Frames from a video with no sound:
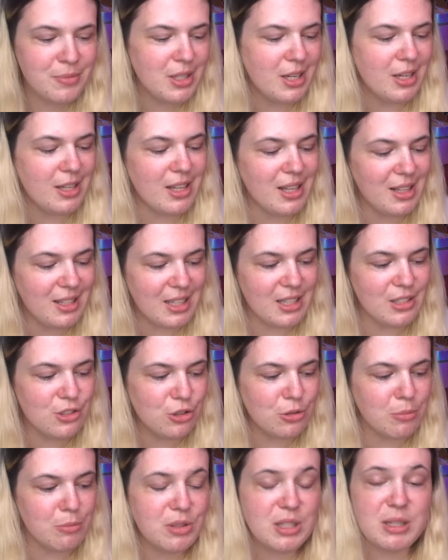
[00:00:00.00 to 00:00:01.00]
and then gets
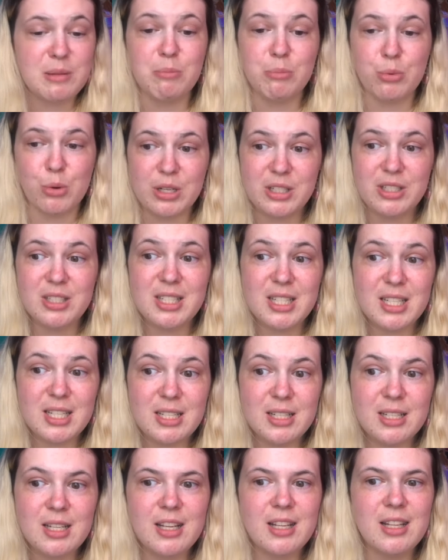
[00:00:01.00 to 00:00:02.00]
something printed,